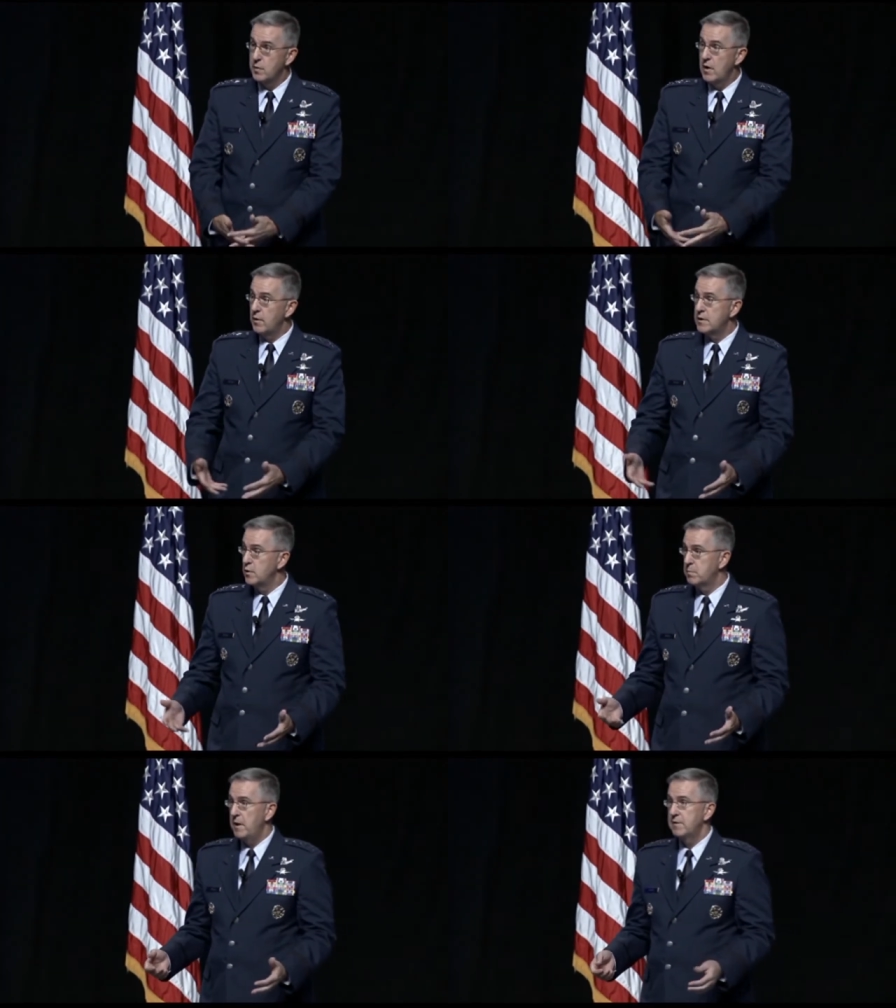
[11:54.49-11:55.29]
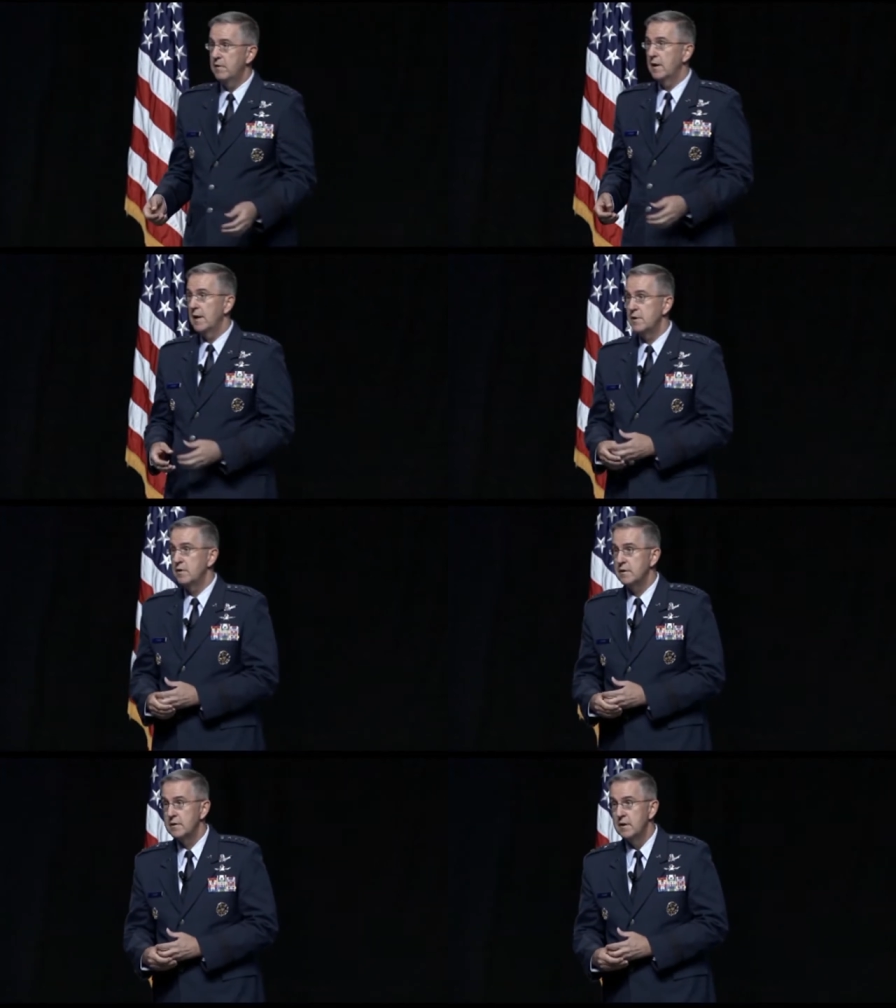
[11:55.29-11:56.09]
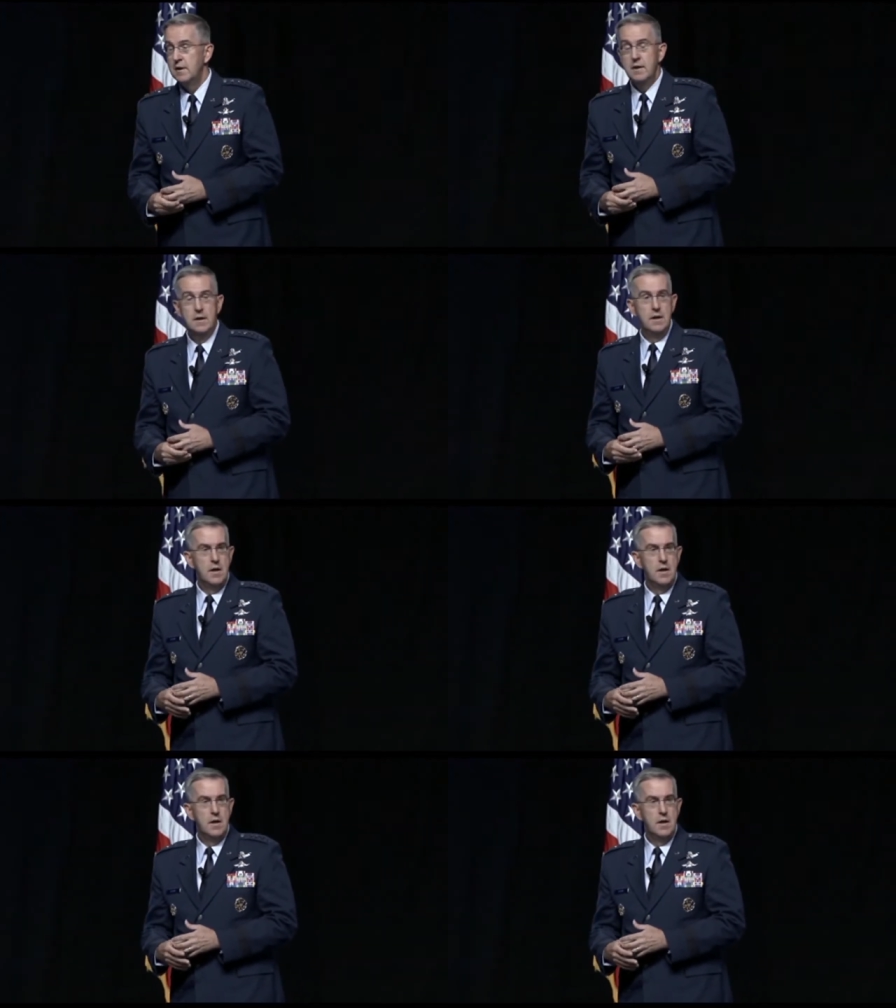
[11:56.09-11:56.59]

And those were the only two spacefaring nations.